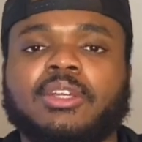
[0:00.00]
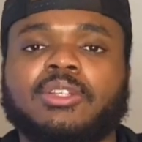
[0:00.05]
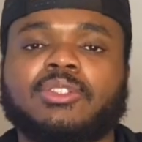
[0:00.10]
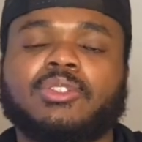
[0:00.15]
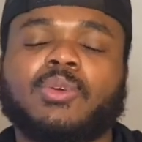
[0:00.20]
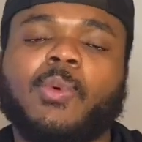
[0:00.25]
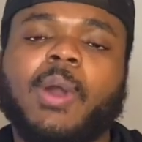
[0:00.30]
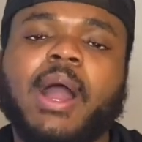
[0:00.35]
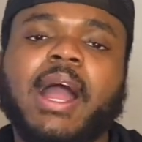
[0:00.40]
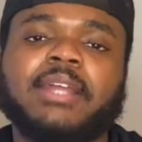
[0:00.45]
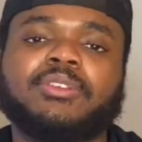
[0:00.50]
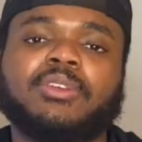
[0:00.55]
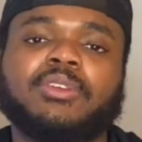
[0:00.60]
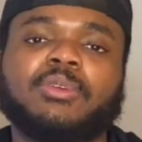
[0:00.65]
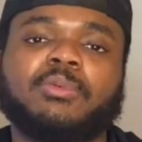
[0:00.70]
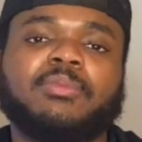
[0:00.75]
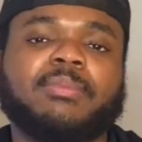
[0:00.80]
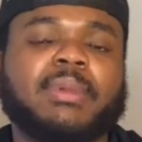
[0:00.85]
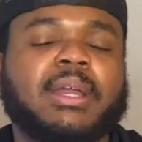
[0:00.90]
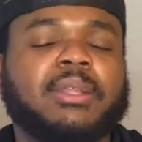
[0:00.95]
So what I do
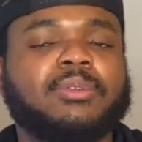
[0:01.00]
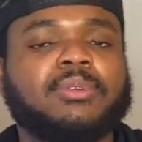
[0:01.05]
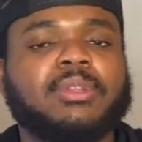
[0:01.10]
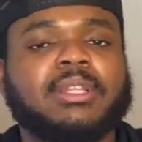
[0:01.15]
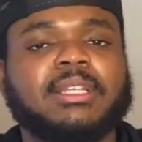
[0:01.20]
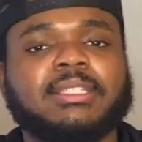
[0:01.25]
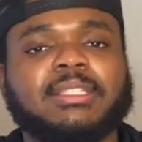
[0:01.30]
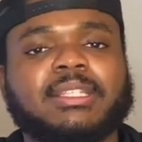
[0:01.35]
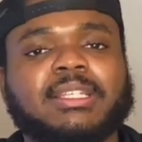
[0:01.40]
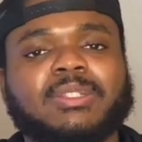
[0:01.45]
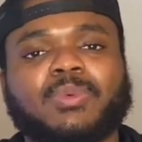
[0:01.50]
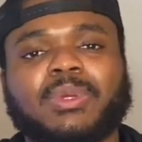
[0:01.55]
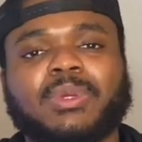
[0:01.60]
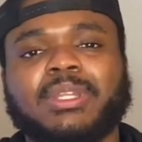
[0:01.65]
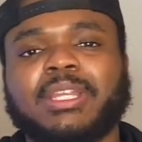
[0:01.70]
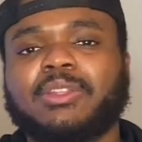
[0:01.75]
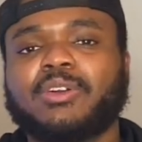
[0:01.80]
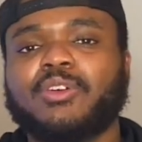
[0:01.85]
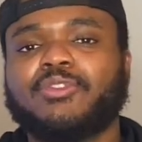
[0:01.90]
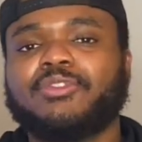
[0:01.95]
with my new listings when they
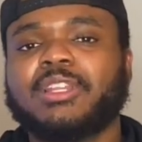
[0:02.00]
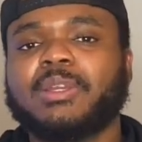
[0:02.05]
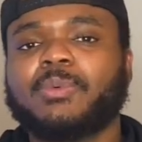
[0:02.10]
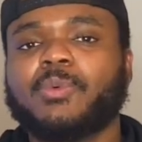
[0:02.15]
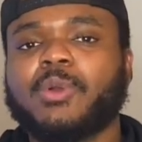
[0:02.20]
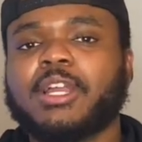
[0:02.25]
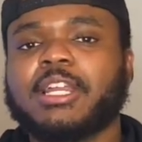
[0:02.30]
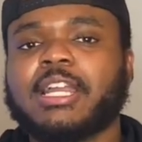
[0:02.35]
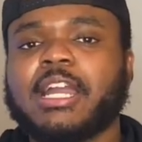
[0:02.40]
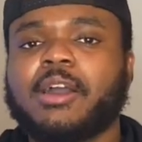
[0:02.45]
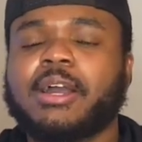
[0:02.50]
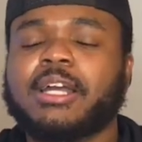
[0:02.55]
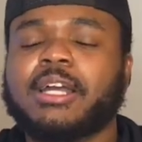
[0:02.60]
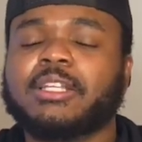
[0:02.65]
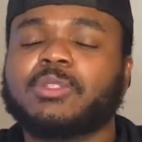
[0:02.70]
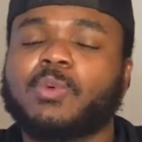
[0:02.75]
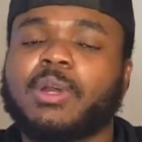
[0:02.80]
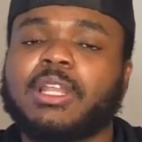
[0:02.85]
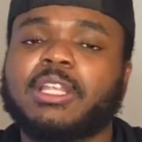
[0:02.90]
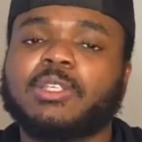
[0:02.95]
don't really work out as
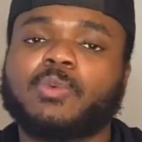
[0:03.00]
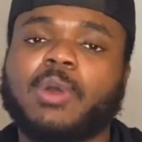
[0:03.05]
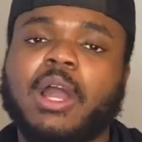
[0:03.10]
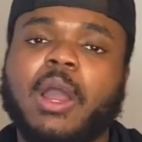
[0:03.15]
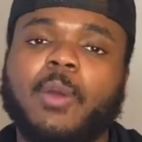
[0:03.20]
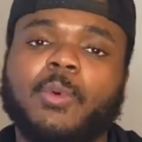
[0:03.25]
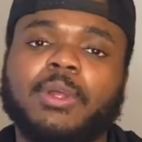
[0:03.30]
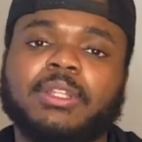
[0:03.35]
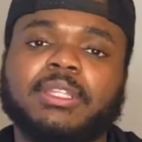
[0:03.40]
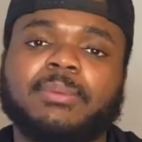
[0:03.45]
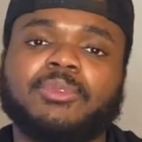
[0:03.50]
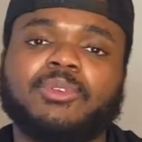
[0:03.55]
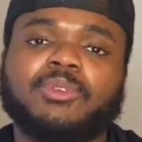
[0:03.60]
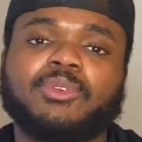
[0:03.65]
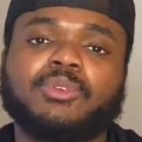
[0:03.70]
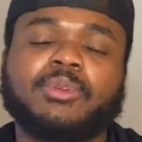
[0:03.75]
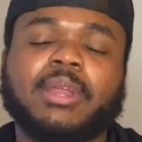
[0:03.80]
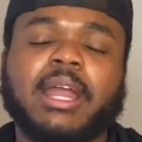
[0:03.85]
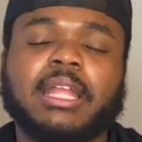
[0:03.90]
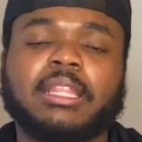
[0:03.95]
well as what I want them
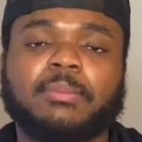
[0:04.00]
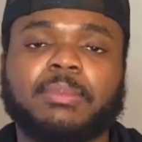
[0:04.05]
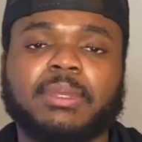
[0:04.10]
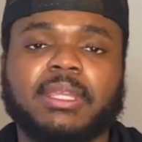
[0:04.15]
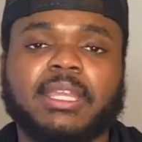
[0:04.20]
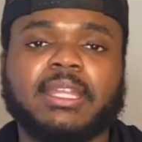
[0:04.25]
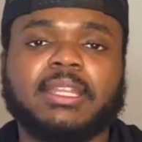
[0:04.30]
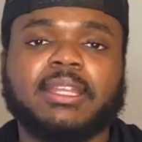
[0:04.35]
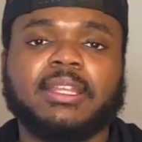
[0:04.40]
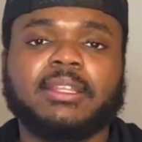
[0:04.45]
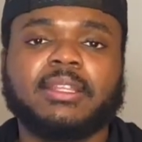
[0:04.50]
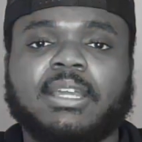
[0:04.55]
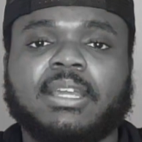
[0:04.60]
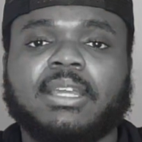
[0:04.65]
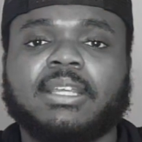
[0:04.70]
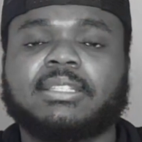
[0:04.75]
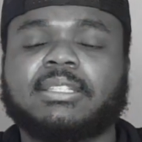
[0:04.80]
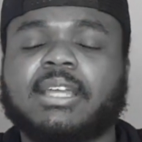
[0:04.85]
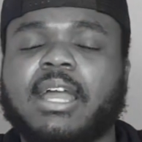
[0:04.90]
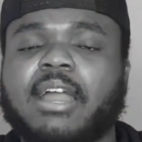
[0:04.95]
to at the beginning
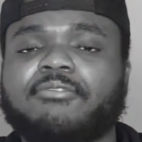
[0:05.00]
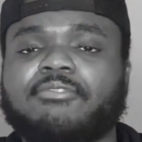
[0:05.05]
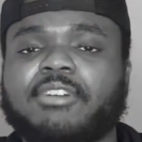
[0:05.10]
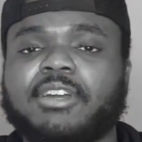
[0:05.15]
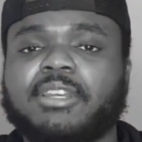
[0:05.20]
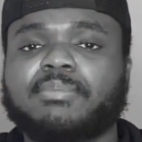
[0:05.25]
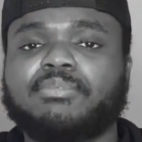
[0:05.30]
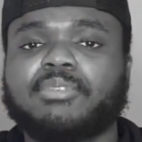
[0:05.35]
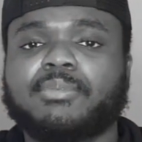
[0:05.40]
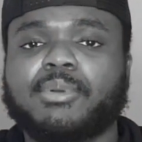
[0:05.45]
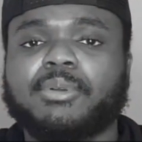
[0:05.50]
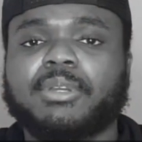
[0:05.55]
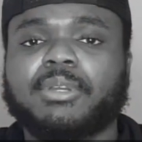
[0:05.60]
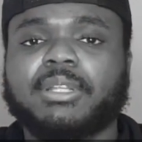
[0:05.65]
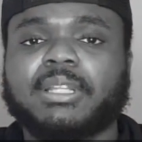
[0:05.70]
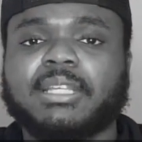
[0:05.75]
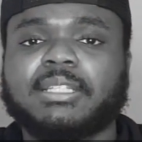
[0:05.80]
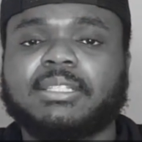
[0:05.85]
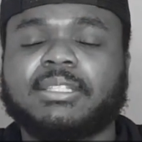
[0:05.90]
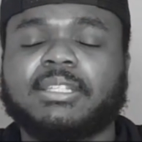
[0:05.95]
is that I run a promoted
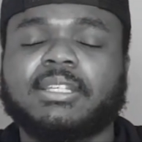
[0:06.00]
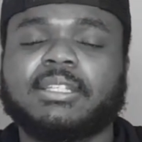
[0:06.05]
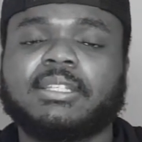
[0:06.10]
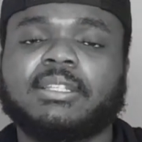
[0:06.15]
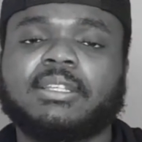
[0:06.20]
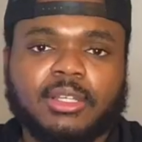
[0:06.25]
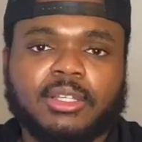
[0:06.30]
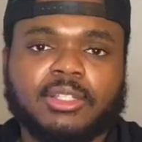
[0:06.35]
listing.